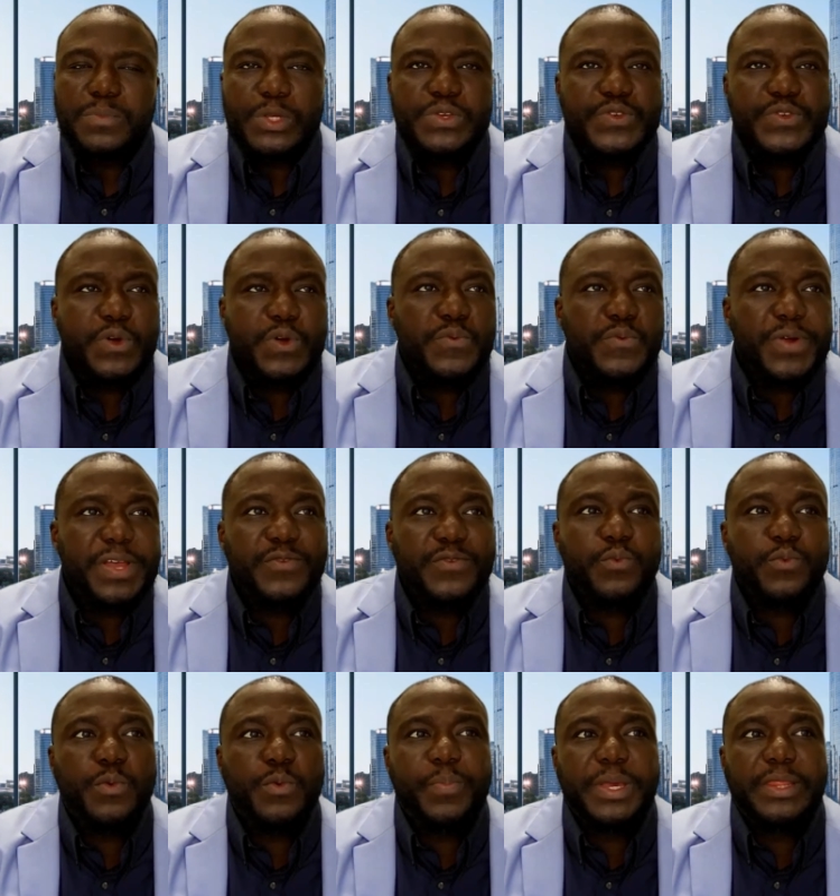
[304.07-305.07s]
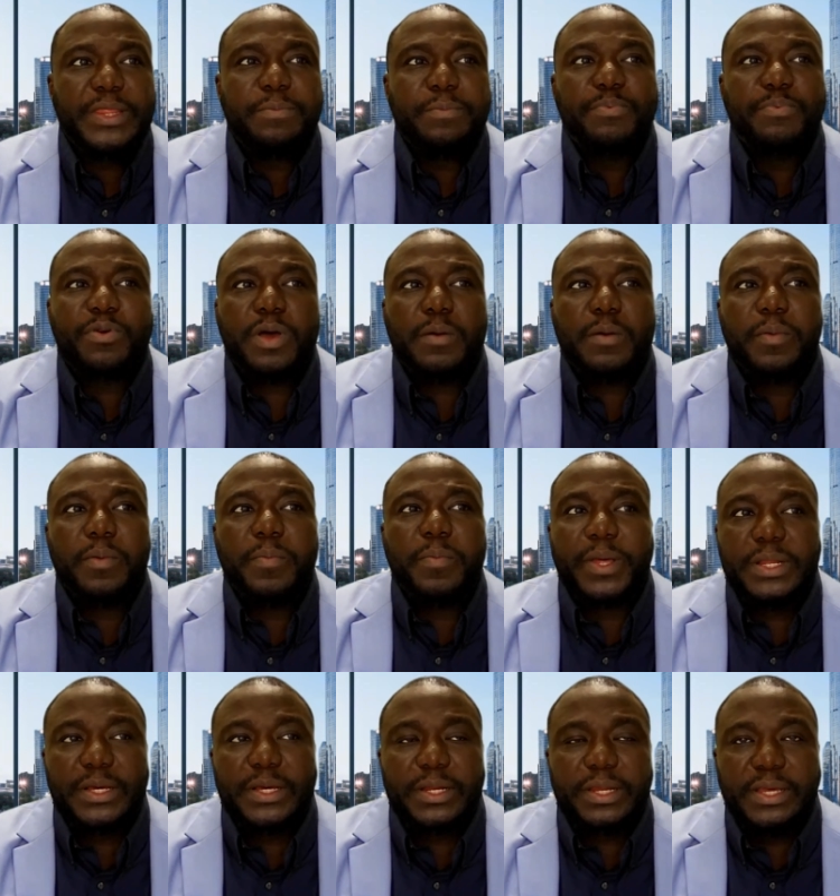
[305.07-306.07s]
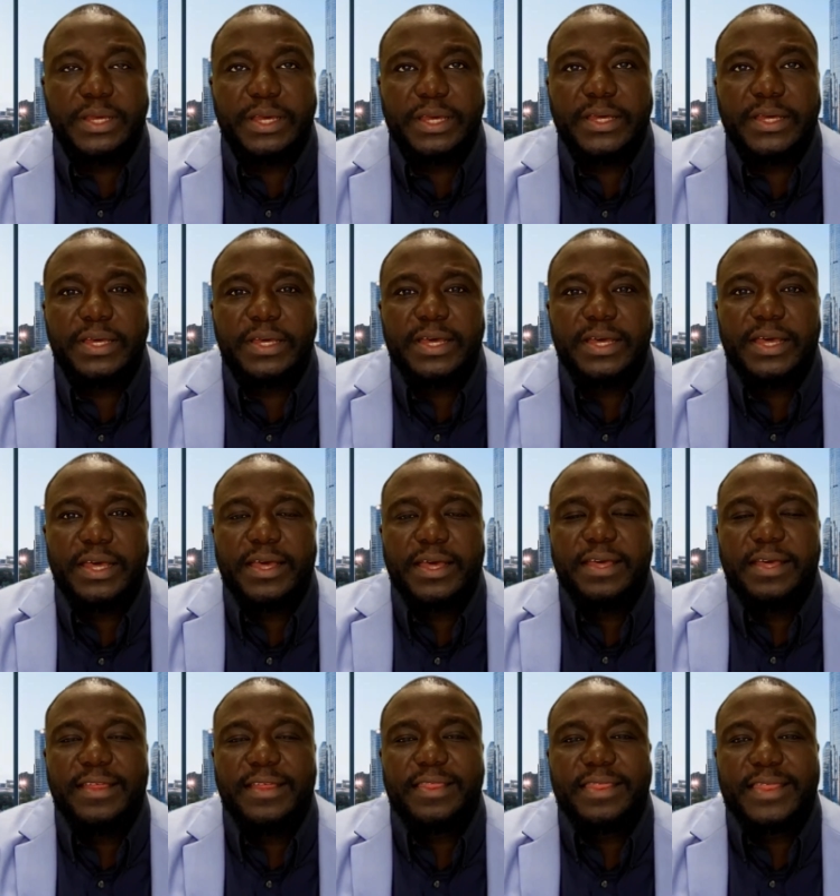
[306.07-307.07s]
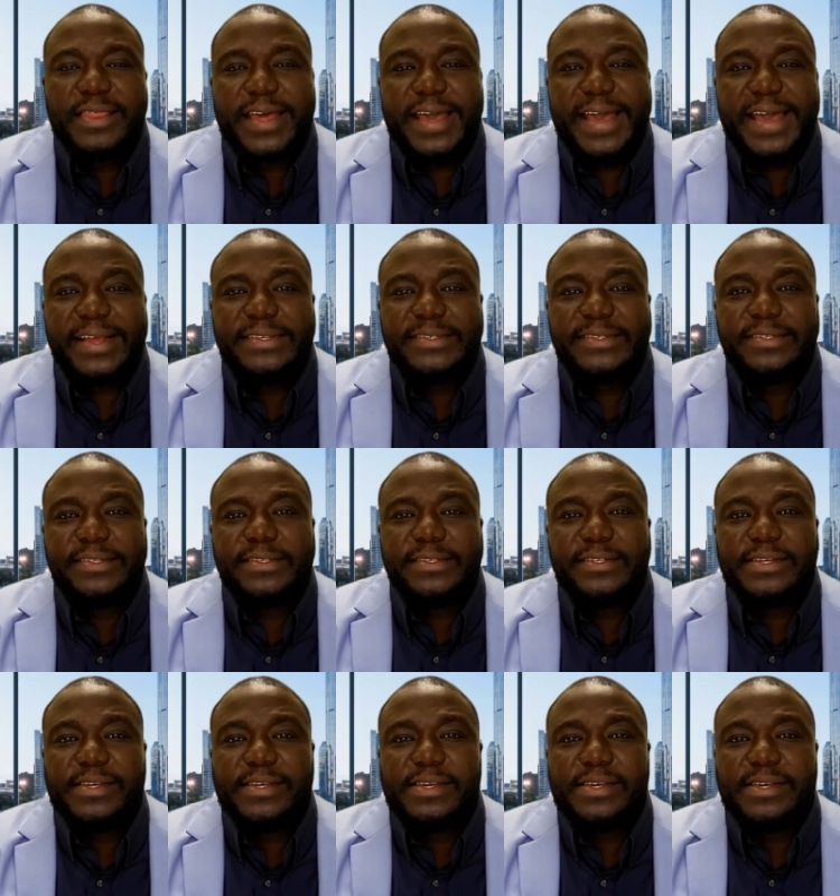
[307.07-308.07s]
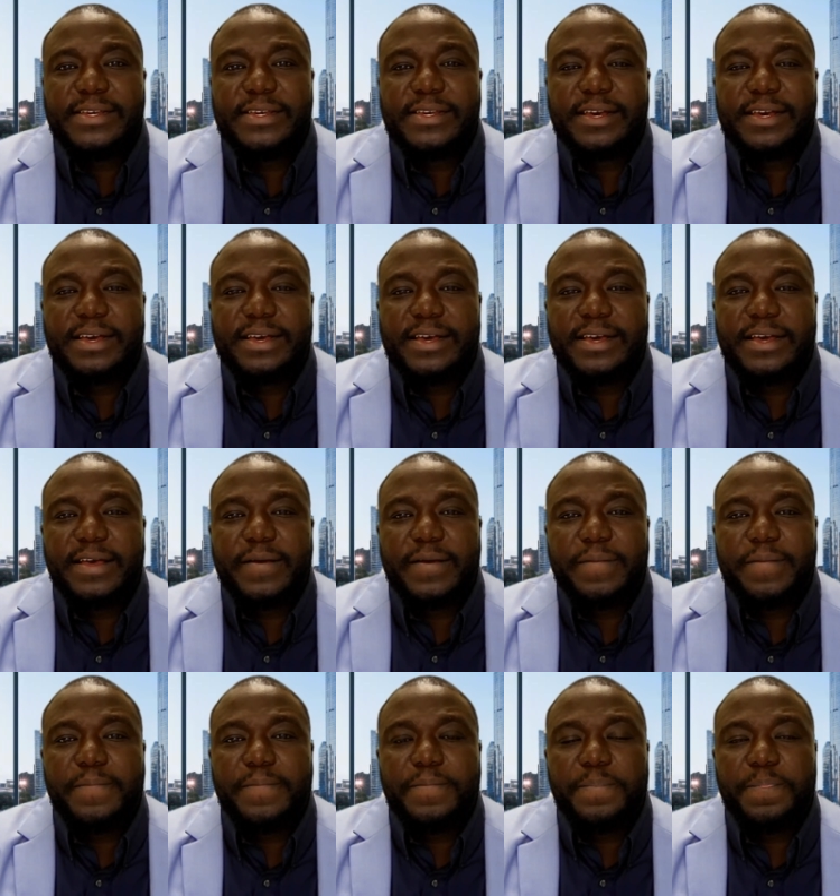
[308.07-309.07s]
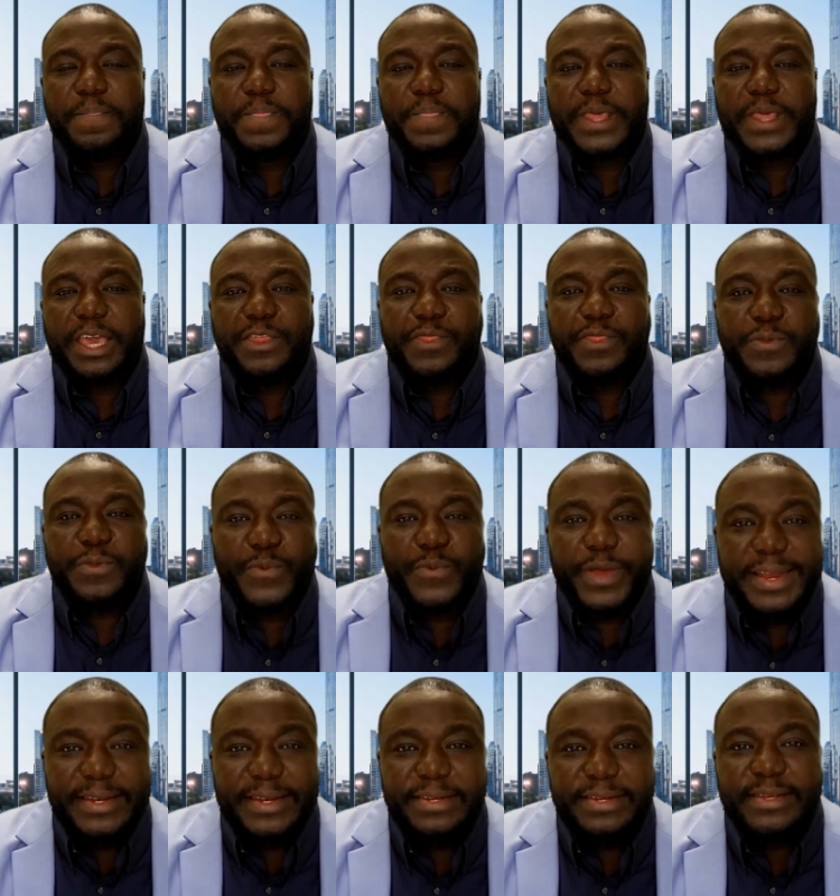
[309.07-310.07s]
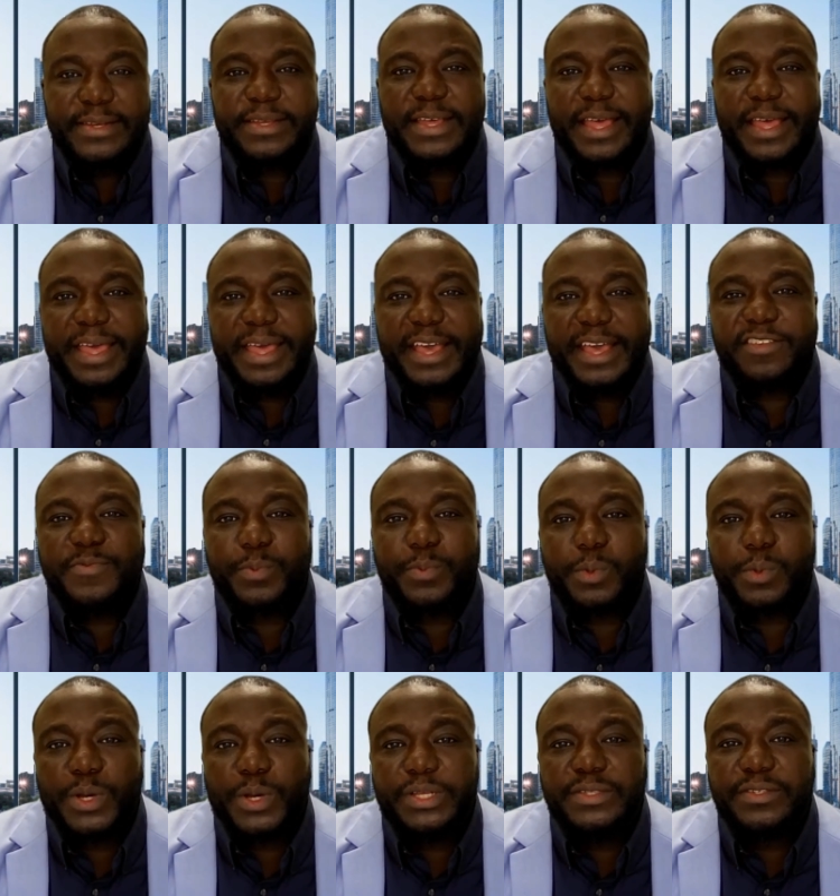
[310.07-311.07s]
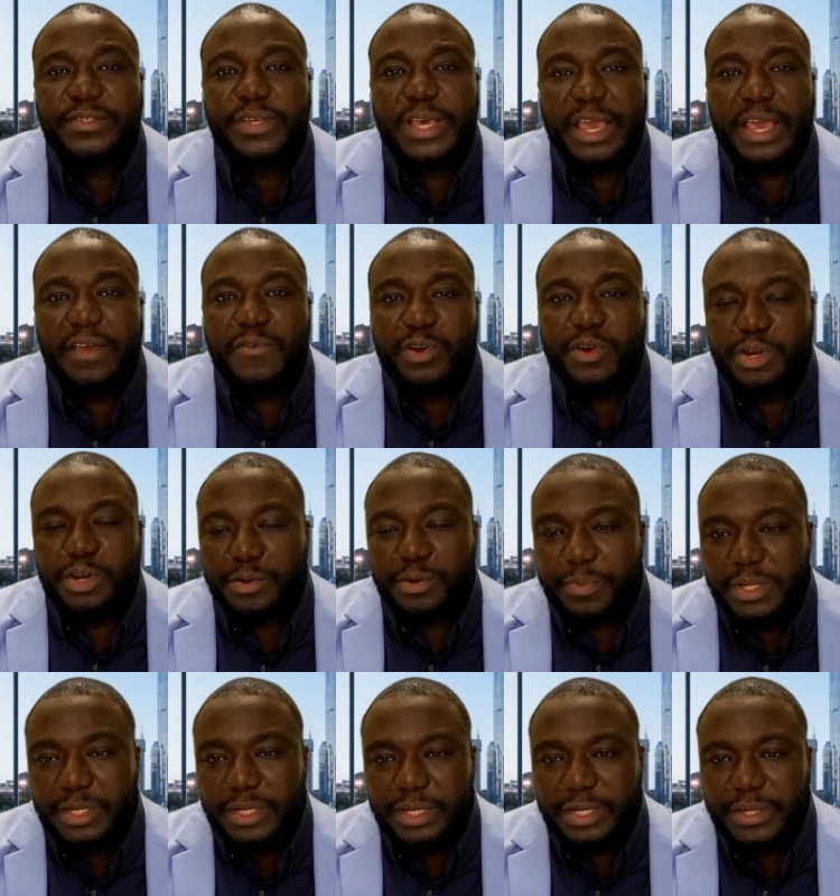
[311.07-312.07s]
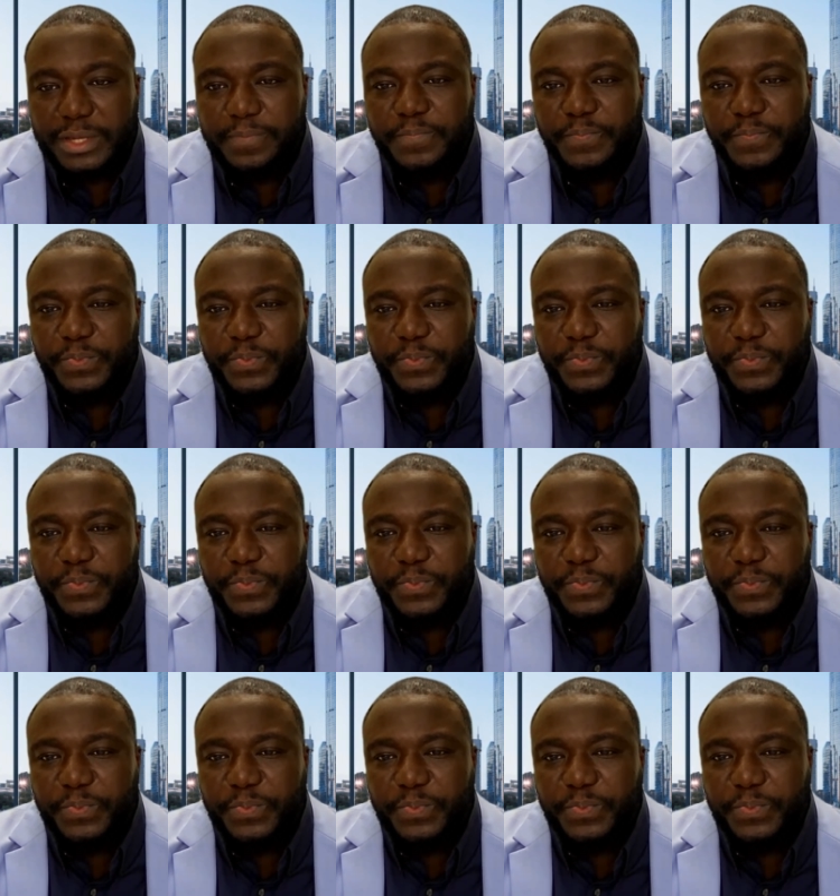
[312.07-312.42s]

so, risk would be the probability that uh, a threat exploits a vulnerability.